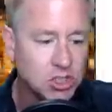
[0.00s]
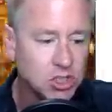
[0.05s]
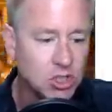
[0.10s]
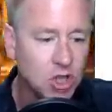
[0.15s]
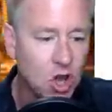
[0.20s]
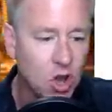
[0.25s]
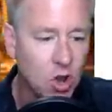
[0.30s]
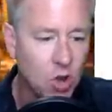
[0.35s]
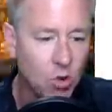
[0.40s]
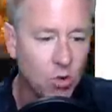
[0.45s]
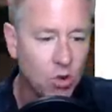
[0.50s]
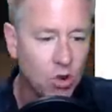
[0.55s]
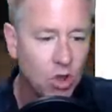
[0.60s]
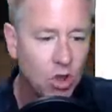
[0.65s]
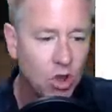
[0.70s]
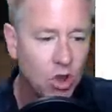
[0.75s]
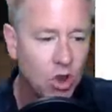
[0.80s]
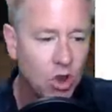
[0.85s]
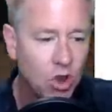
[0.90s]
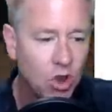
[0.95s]
so.
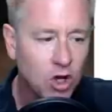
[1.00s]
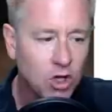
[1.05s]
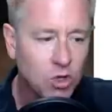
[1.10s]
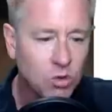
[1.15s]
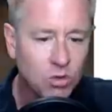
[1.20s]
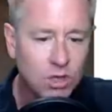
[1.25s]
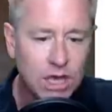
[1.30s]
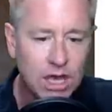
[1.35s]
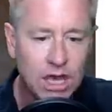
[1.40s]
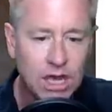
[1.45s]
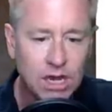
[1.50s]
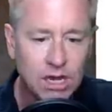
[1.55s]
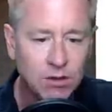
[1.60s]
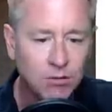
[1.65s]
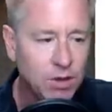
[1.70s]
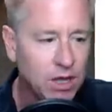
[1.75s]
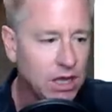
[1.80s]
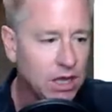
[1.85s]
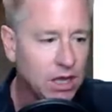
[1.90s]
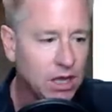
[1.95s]
Are you
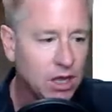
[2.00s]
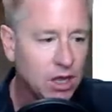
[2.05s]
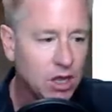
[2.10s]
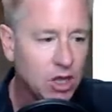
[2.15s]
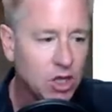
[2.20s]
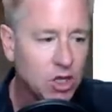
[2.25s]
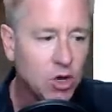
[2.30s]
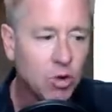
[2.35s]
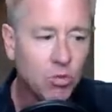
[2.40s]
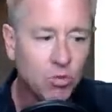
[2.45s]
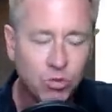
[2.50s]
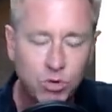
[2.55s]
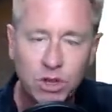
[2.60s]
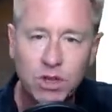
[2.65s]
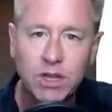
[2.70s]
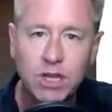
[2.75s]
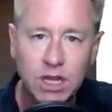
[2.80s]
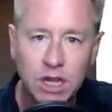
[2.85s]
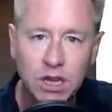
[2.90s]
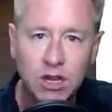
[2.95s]
kidding me? You're
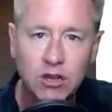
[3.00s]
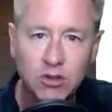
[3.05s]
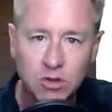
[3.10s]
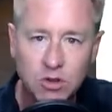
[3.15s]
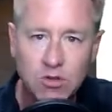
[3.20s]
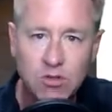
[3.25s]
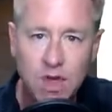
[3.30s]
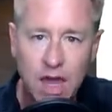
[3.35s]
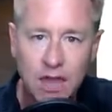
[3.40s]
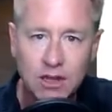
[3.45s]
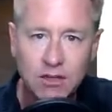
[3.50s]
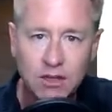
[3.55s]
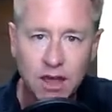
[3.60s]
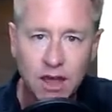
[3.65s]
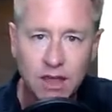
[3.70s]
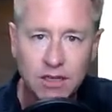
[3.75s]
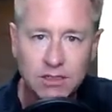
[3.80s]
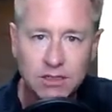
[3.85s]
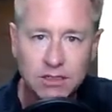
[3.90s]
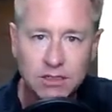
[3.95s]
really going to do that
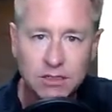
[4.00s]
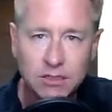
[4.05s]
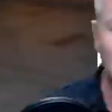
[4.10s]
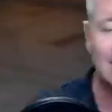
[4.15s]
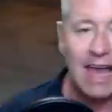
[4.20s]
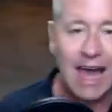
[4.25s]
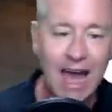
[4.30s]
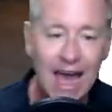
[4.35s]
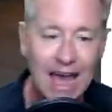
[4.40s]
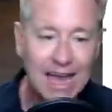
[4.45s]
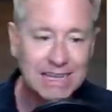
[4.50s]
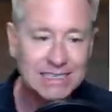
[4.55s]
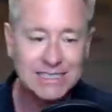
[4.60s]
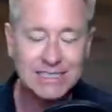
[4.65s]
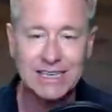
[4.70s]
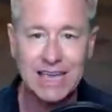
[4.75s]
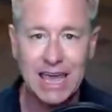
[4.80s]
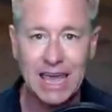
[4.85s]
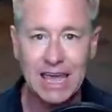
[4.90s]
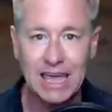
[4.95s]
to us? And I
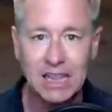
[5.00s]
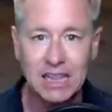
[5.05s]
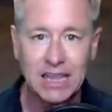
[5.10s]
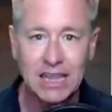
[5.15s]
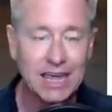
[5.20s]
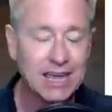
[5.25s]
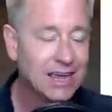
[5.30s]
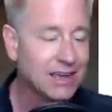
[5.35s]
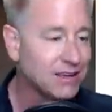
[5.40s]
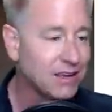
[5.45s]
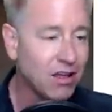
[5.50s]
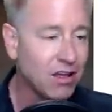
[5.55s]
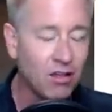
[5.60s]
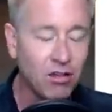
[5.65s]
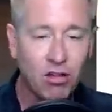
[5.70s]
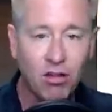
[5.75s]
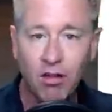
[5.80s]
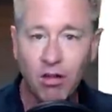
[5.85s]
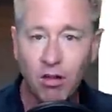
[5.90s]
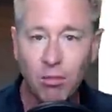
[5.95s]
say, like I
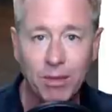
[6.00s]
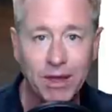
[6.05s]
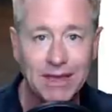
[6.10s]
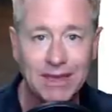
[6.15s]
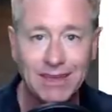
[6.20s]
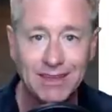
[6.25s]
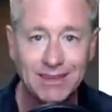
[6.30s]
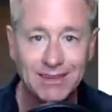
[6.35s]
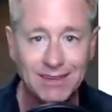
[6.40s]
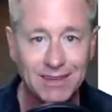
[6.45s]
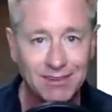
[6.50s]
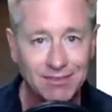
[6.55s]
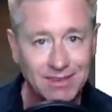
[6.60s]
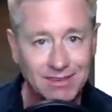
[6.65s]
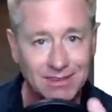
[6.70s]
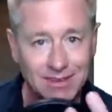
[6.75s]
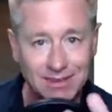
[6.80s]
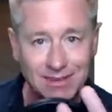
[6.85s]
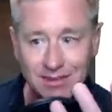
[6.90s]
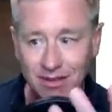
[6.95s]
tell all my kids, I have
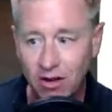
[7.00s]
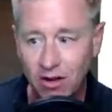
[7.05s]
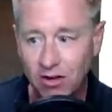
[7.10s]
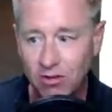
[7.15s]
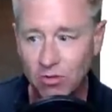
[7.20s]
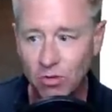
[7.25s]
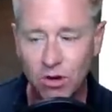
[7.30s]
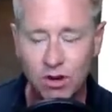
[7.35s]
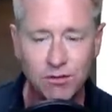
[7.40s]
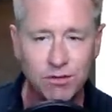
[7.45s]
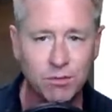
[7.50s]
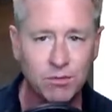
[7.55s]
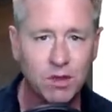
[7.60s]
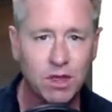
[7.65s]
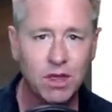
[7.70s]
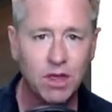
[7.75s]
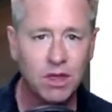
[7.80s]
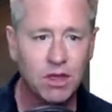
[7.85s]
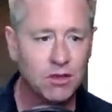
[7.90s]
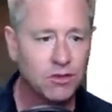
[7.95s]
six daughters, one of them
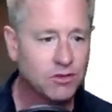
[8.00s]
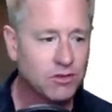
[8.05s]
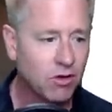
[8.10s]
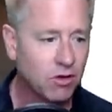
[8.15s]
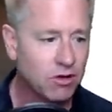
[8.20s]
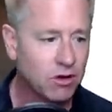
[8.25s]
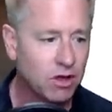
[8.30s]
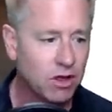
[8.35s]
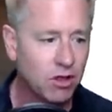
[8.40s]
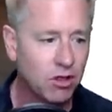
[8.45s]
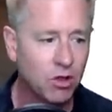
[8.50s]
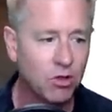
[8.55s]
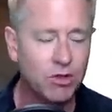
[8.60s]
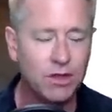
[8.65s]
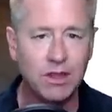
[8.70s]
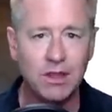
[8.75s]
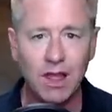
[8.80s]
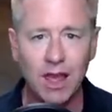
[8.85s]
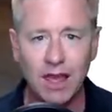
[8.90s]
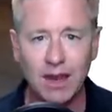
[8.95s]
starting a
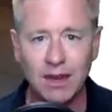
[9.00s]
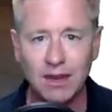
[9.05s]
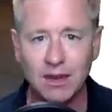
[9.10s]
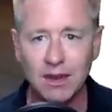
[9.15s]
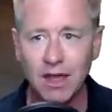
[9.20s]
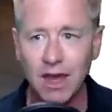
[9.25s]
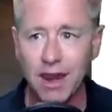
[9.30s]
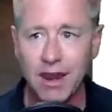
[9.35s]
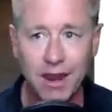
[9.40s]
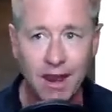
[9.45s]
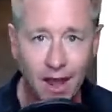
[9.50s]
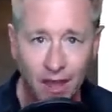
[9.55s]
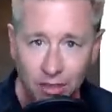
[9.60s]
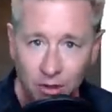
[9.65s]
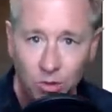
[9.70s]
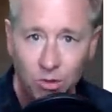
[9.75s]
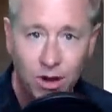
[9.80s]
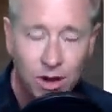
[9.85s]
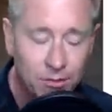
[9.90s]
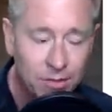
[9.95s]
clothing line.
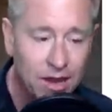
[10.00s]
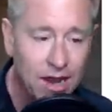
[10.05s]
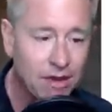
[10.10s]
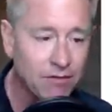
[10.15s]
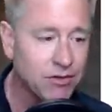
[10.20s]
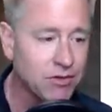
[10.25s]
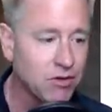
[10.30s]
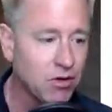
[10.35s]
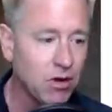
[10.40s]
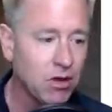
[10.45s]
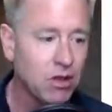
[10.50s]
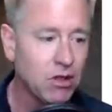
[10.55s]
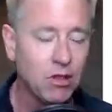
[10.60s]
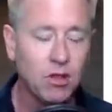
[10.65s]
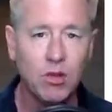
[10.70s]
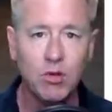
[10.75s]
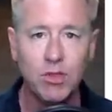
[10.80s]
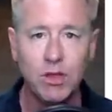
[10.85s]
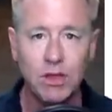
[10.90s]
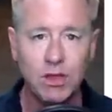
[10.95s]
Another one I'm going to have start a
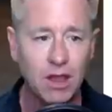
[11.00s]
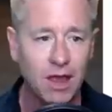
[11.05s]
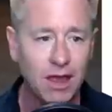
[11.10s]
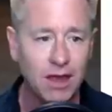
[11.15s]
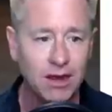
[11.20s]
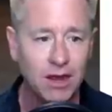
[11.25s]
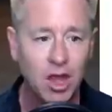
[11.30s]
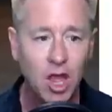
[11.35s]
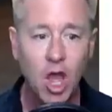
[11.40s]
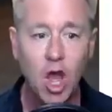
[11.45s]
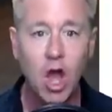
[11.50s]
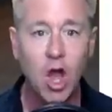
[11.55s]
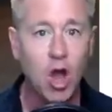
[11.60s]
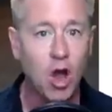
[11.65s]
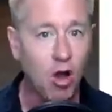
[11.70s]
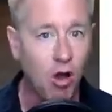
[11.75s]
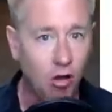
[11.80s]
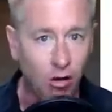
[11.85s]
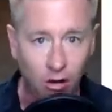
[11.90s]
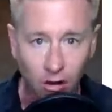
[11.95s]
clothing line
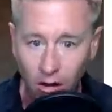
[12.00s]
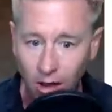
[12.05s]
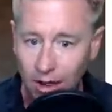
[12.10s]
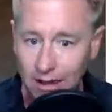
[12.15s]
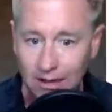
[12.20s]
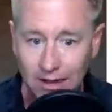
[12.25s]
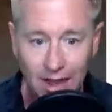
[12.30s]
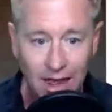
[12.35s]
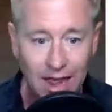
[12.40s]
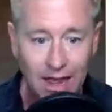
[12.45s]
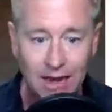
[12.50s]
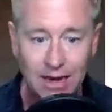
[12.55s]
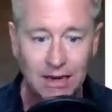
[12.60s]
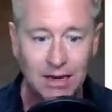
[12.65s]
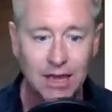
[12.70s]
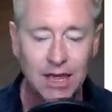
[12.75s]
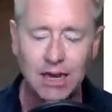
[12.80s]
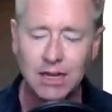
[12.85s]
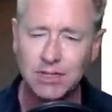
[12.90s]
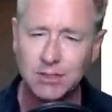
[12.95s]

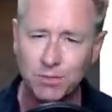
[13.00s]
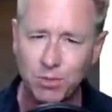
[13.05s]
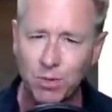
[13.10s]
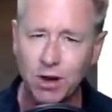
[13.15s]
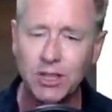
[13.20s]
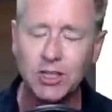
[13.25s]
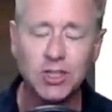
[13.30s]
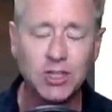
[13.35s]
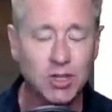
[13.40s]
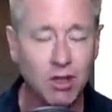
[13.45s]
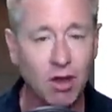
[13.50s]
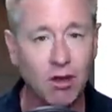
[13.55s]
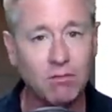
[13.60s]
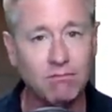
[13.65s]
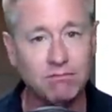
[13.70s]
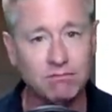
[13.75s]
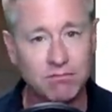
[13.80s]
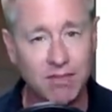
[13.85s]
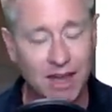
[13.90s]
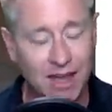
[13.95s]
online. And it's, it's
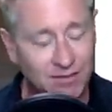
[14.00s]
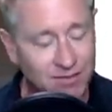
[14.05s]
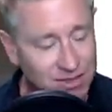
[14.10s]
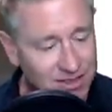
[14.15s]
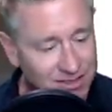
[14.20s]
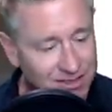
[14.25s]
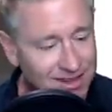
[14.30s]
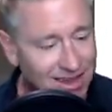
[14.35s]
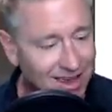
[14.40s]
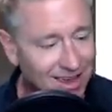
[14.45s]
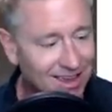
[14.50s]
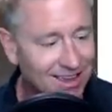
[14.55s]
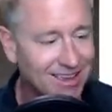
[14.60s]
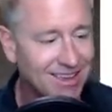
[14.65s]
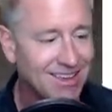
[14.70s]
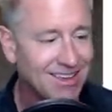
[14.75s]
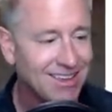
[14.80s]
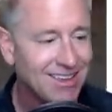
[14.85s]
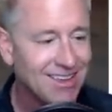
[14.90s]
dope. I have to say,